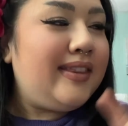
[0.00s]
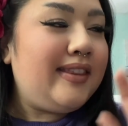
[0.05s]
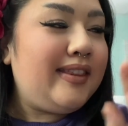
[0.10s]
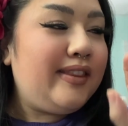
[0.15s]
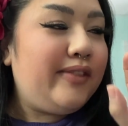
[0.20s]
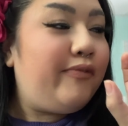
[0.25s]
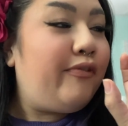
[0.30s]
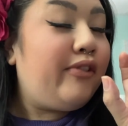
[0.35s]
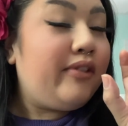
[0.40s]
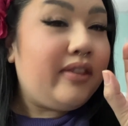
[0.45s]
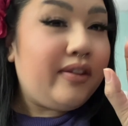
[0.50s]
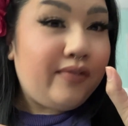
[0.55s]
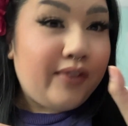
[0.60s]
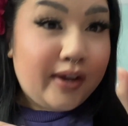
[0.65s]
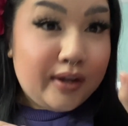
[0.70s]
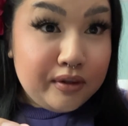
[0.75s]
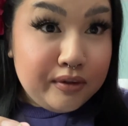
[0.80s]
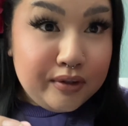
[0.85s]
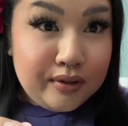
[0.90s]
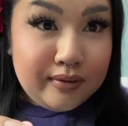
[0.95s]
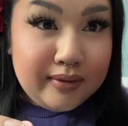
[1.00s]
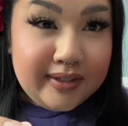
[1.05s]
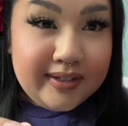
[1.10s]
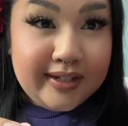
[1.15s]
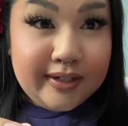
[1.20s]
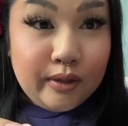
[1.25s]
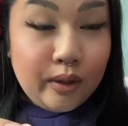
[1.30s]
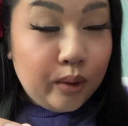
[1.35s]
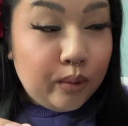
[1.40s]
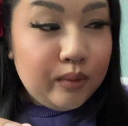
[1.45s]
for the fondue, I said,
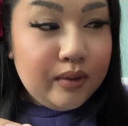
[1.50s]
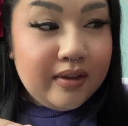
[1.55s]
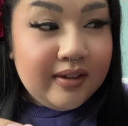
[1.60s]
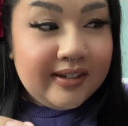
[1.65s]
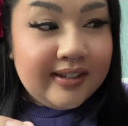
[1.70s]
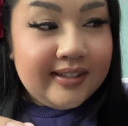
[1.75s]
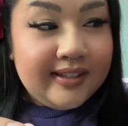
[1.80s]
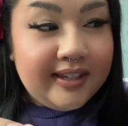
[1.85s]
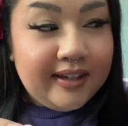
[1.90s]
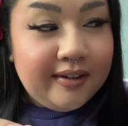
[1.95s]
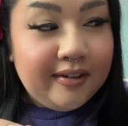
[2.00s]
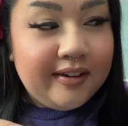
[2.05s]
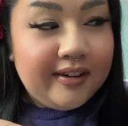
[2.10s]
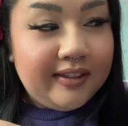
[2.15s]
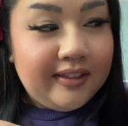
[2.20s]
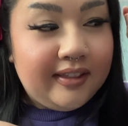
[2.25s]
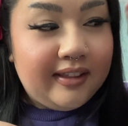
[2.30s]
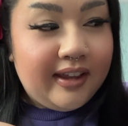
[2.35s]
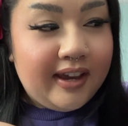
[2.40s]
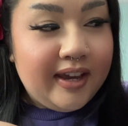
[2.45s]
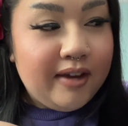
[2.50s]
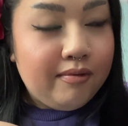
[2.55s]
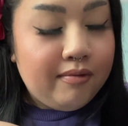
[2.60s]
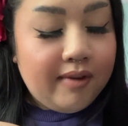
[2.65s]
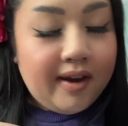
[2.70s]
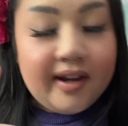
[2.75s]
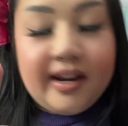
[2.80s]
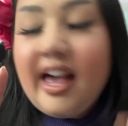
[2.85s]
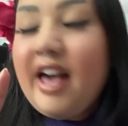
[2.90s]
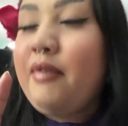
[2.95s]
oh, you can hear a light rattle.
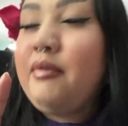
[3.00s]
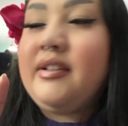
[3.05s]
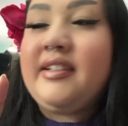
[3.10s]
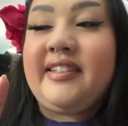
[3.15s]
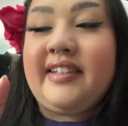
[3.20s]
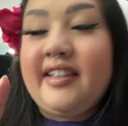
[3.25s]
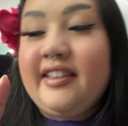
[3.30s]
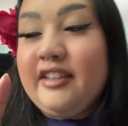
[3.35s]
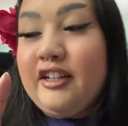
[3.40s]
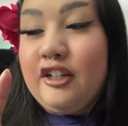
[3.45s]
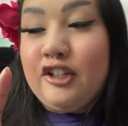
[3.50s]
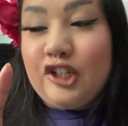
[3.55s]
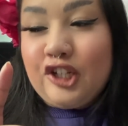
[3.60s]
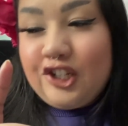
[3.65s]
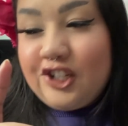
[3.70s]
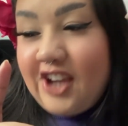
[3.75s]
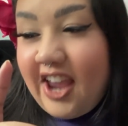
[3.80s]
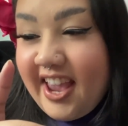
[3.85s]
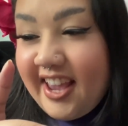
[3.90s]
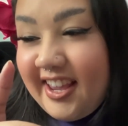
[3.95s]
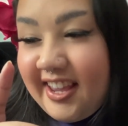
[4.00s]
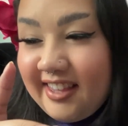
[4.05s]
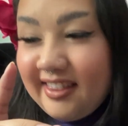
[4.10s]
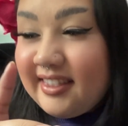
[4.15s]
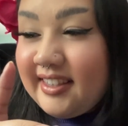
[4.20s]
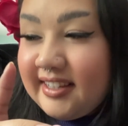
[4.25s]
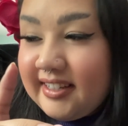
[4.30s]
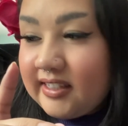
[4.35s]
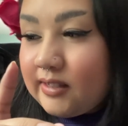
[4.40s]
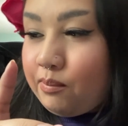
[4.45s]
I was sitting there shaking
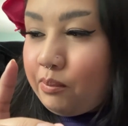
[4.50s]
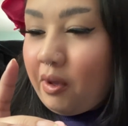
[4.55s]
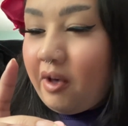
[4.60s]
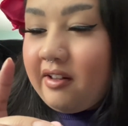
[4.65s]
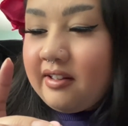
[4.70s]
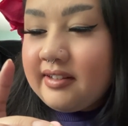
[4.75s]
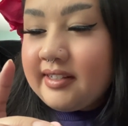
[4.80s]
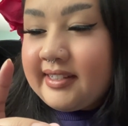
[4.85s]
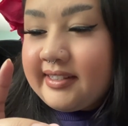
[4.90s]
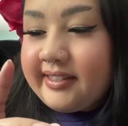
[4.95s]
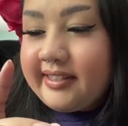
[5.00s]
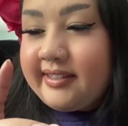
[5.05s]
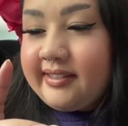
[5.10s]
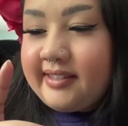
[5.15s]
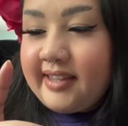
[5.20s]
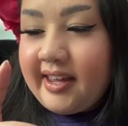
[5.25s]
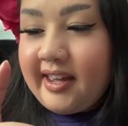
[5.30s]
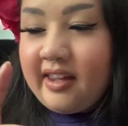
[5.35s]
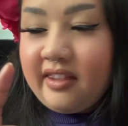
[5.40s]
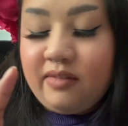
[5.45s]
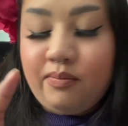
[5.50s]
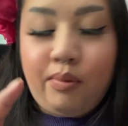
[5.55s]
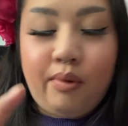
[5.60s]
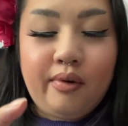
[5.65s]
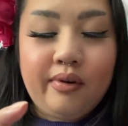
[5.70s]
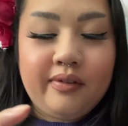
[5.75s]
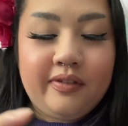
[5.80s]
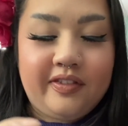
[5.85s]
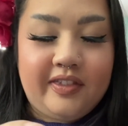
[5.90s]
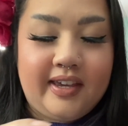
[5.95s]
these balls to death. Poor
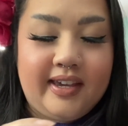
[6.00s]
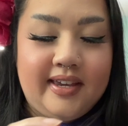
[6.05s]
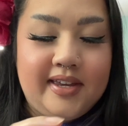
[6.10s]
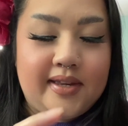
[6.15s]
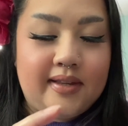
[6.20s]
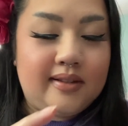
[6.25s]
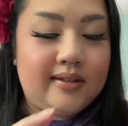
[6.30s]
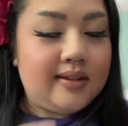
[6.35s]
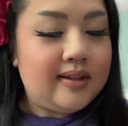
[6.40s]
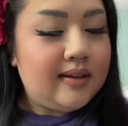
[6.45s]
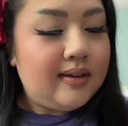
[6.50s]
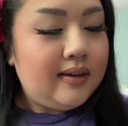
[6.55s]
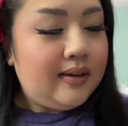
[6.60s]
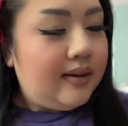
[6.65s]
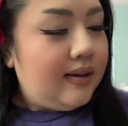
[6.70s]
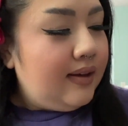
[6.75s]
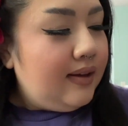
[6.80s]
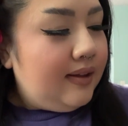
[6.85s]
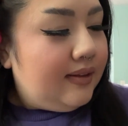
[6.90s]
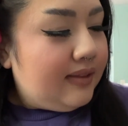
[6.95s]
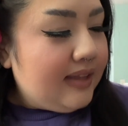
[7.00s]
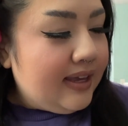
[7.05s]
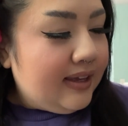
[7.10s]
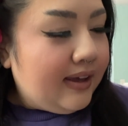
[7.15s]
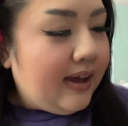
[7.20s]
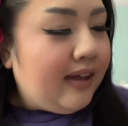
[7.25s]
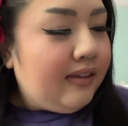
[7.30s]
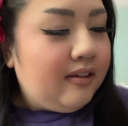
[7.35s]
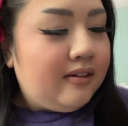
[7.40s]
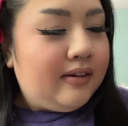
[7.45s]
things. Thank God
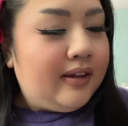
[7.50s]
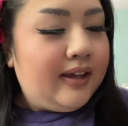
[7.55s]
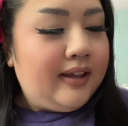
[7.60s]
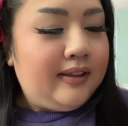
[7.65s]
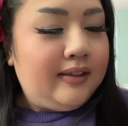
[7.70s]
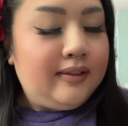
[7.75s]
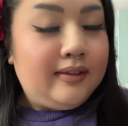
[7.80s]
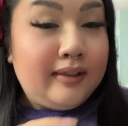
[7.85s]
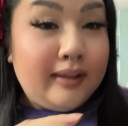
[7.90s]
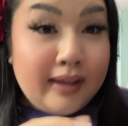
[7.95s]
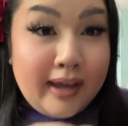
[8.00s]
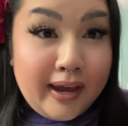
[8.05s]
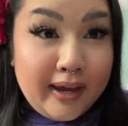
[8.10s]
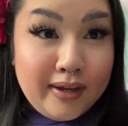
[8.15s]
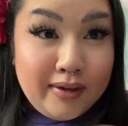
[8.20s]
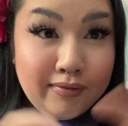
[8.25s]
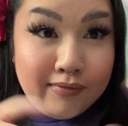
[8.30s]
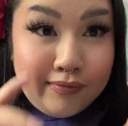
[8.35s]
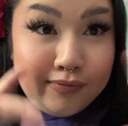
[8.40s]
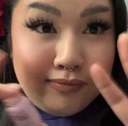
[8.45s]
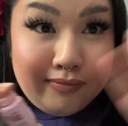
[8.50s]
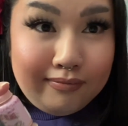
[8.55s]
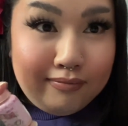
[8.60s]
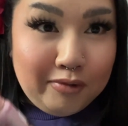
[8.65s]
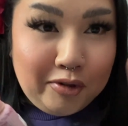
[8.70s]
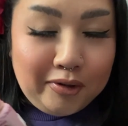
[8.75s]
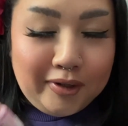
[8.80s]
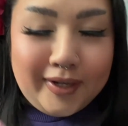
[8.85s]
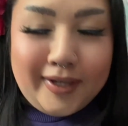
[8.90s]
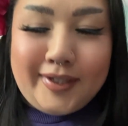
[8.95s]
they're not live
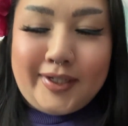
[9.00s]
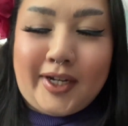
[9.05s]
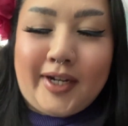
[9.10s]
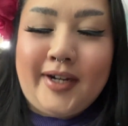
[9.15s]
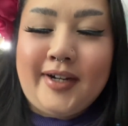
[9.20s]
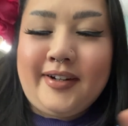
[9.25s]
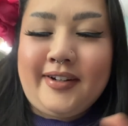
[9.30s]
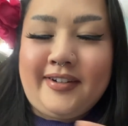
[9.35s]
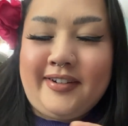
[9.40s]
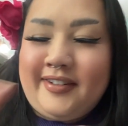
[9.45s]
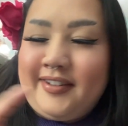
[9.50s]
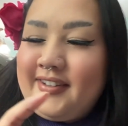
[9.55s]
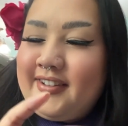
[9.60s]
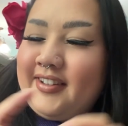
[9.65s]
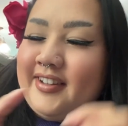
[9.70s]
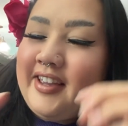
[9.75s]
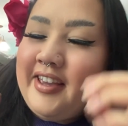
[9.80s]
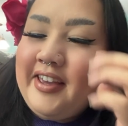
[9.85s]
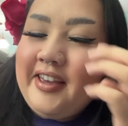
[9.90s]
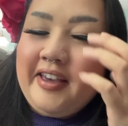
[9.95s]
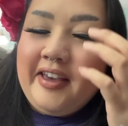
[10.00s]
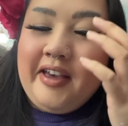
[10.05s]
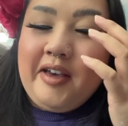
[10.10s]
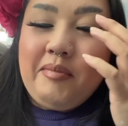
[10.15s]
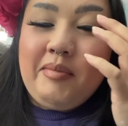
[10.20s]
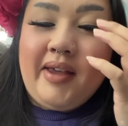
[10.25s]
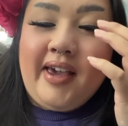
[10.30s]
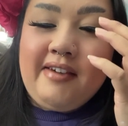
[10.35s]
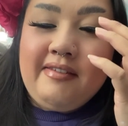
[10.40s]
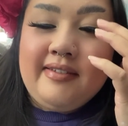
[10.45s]
creatures. But
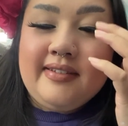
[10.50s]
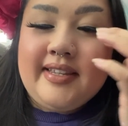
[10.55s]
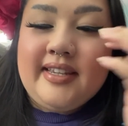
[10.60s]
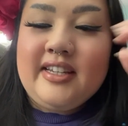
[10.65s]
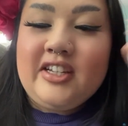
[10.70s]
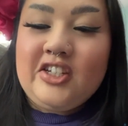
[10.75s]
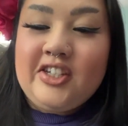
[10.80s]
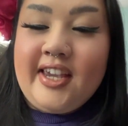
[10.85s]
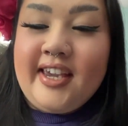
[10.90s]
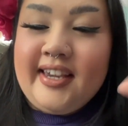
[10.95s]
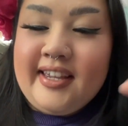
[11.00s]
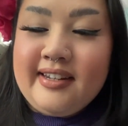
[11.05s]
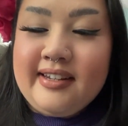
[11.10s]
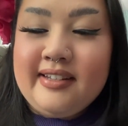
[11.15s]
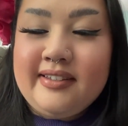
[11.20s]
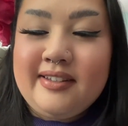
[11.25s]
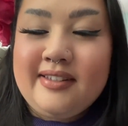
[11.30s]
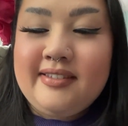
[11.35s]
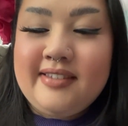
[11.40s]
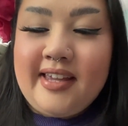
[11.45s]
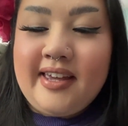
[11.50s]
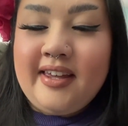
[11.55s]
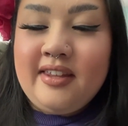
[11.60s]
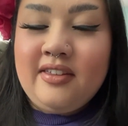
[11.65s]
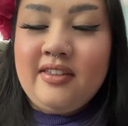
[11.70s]
I was like shaking it to death, and